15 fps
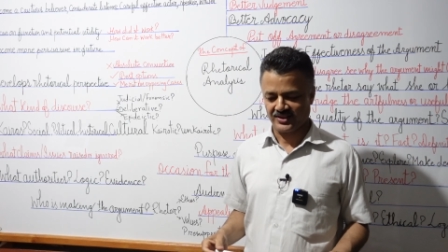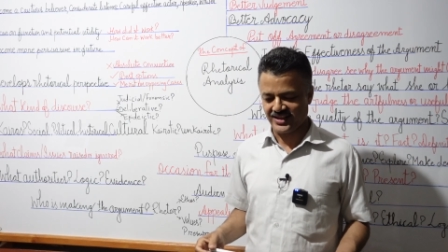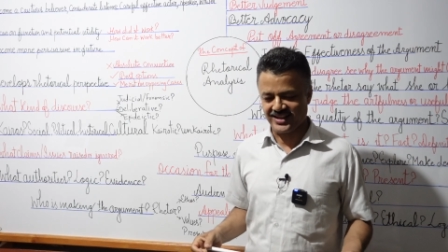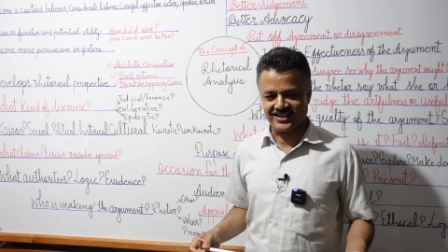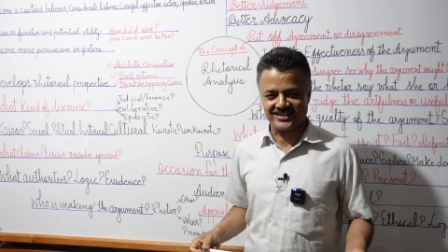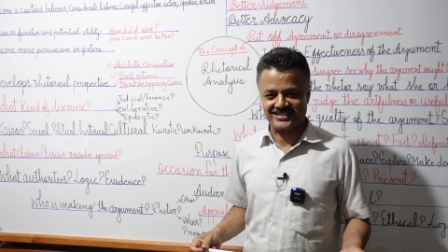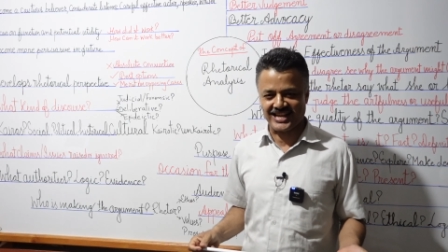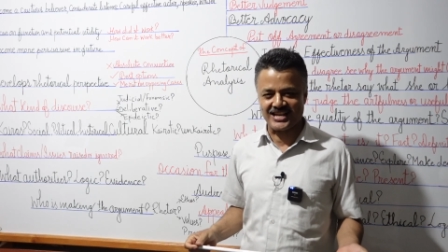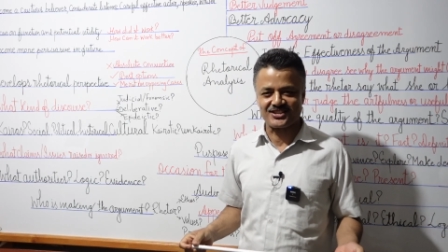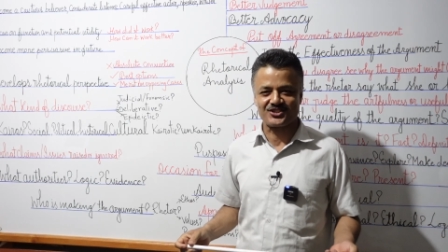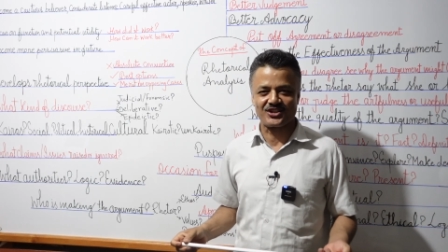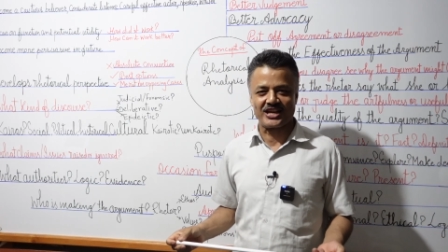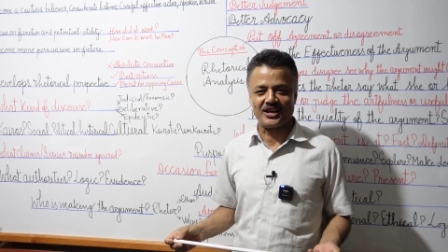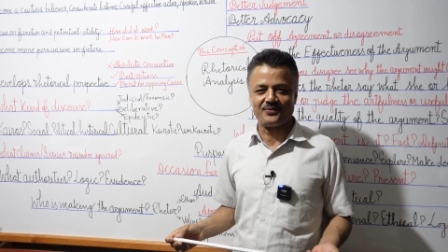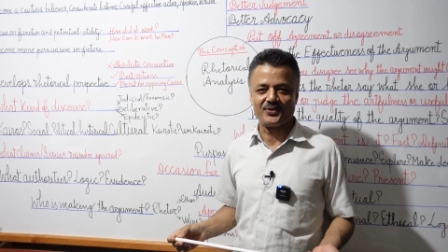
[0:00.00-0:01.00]
In a sense,
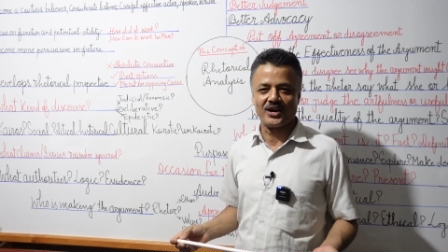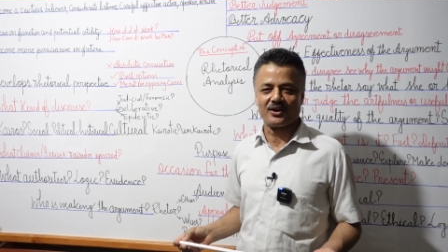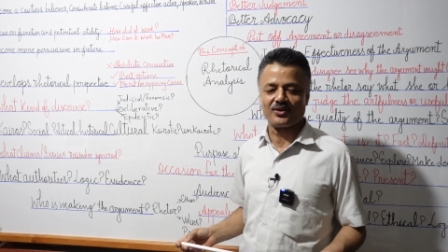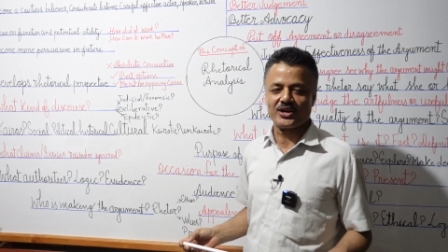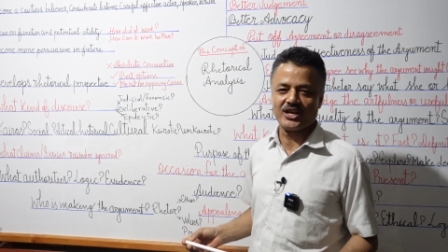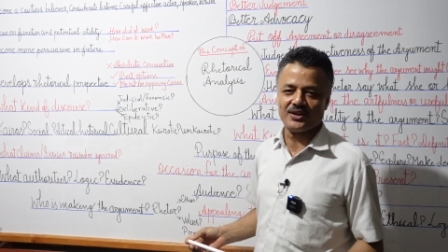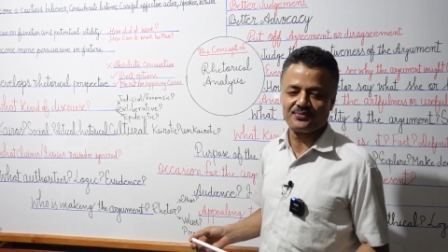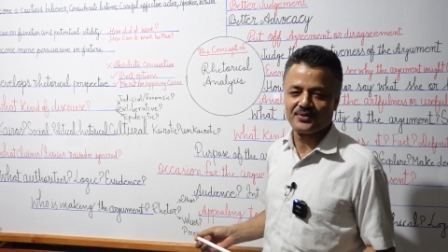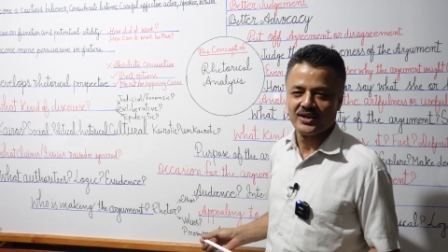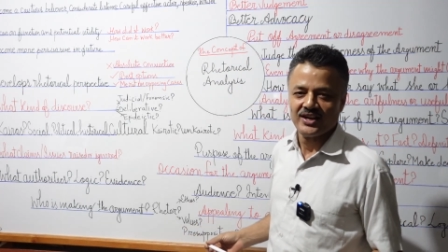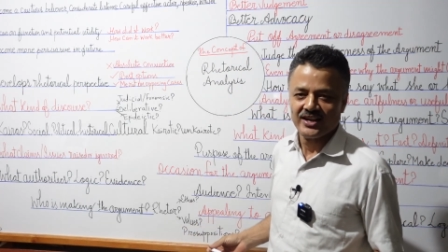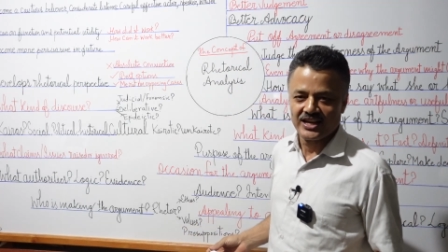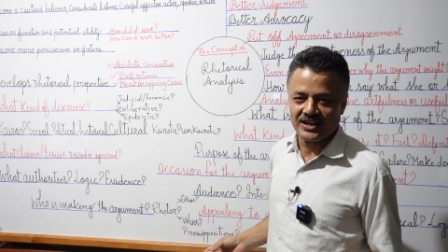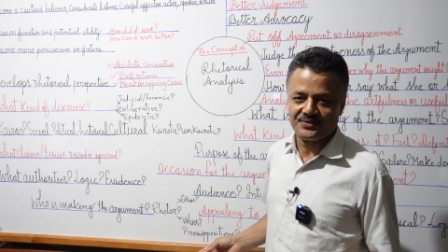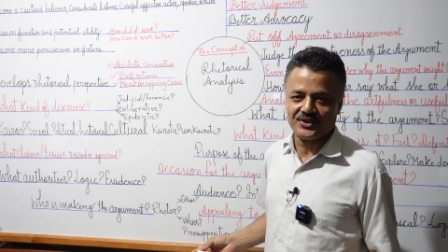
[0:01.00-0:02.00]
if
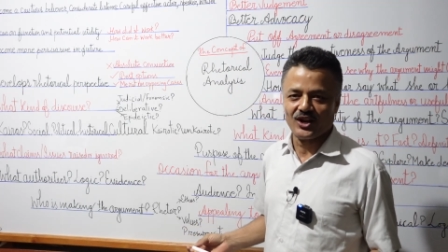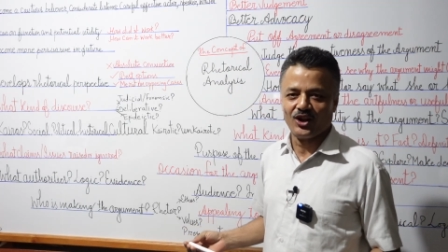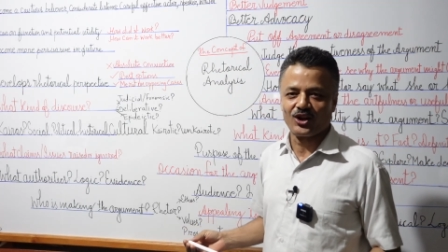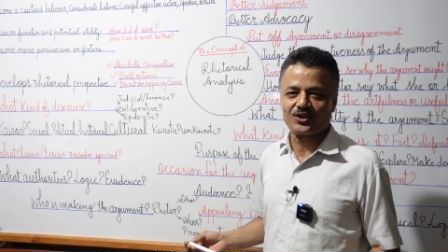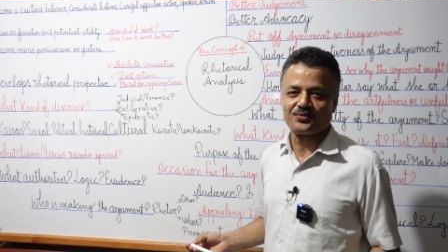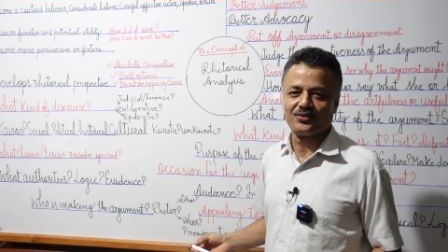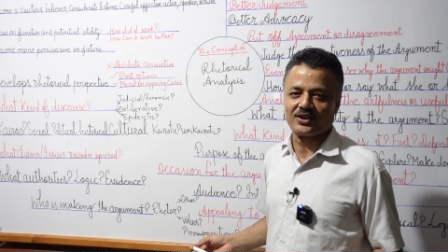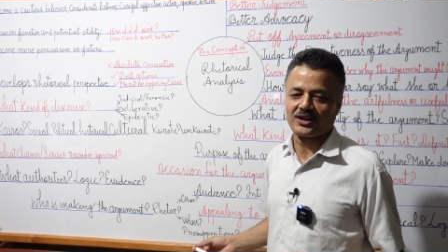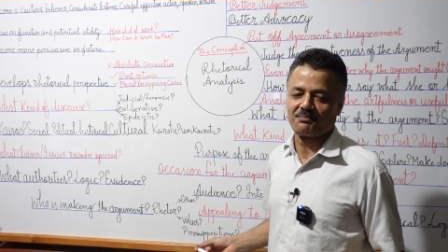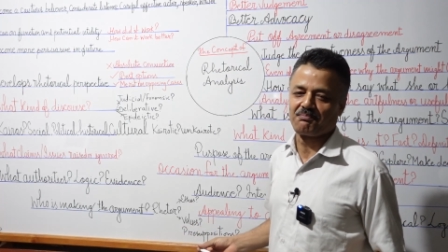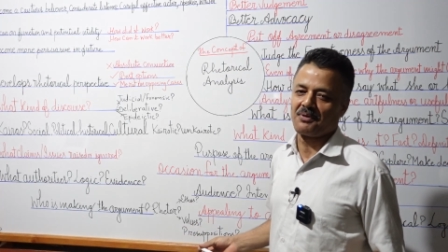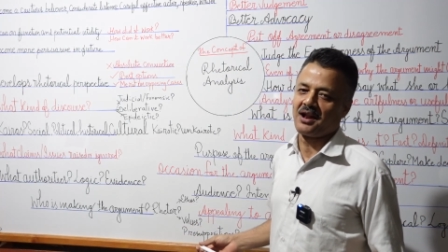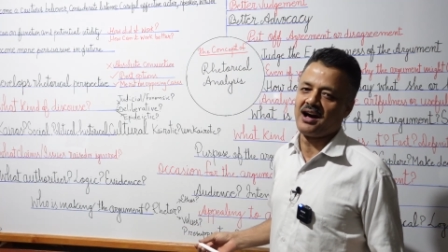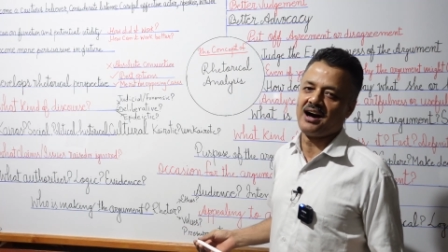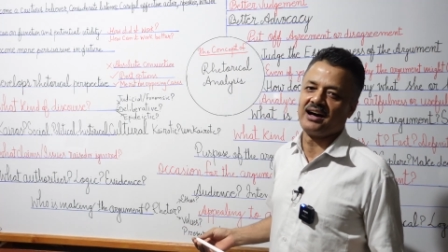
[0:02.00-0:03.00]
you look for a
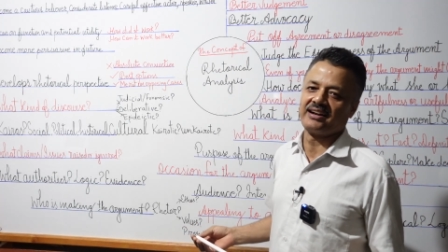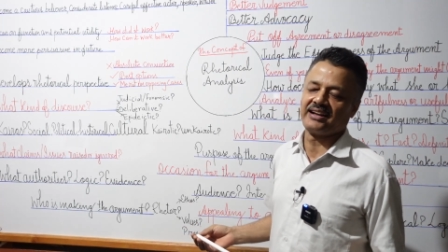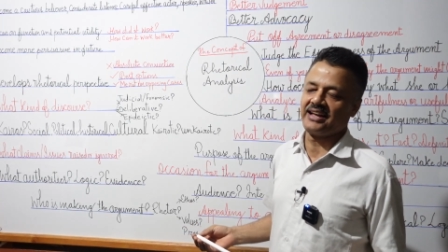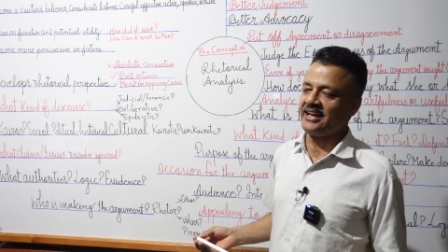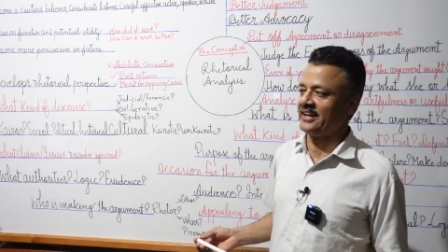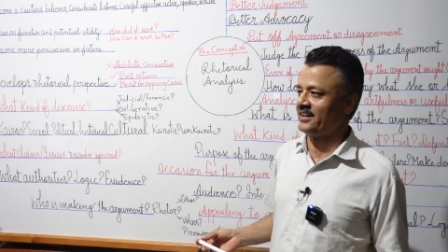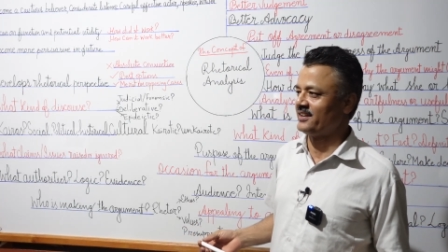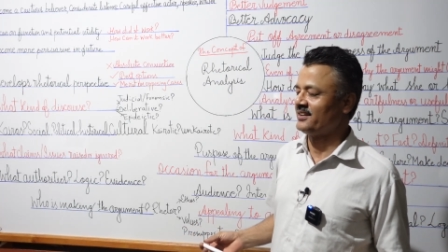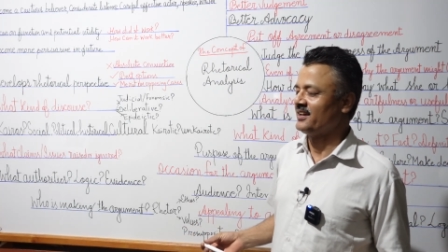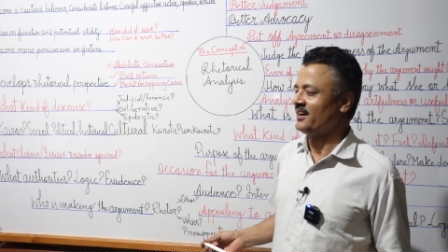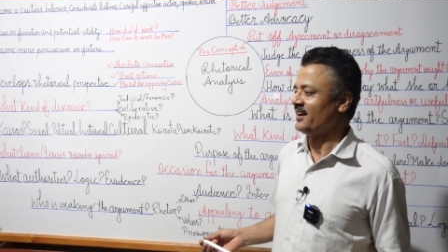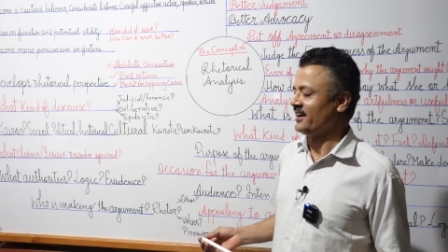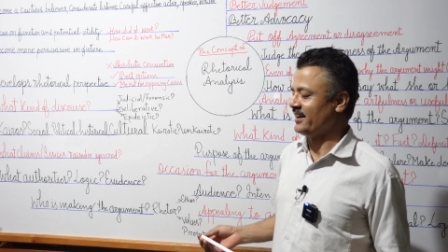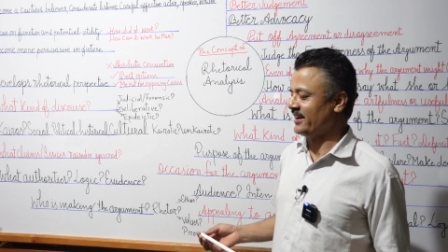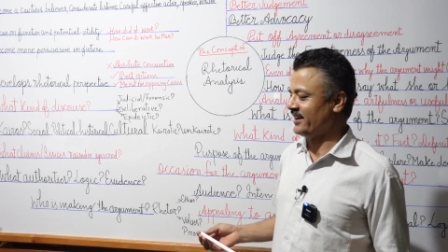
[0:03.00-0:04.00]
plan
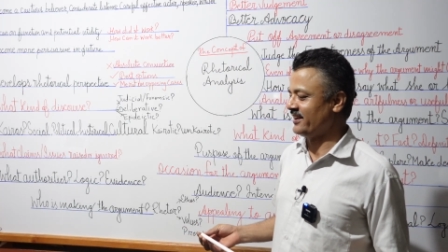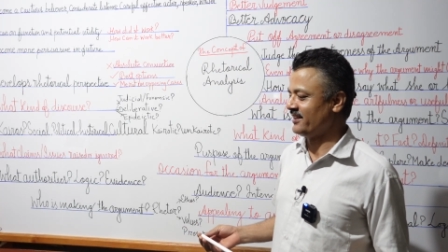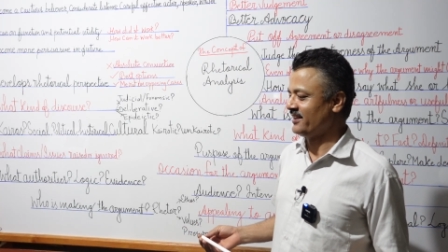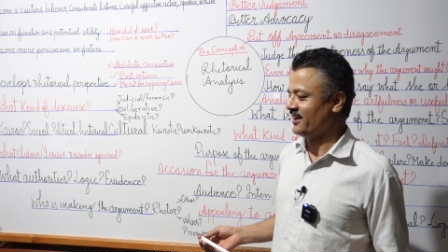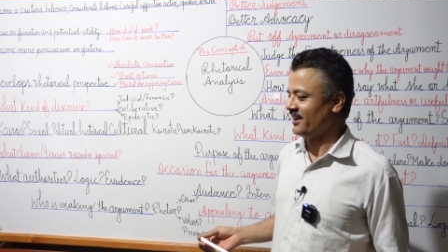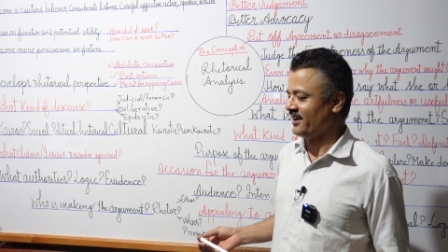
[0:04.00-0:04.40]
if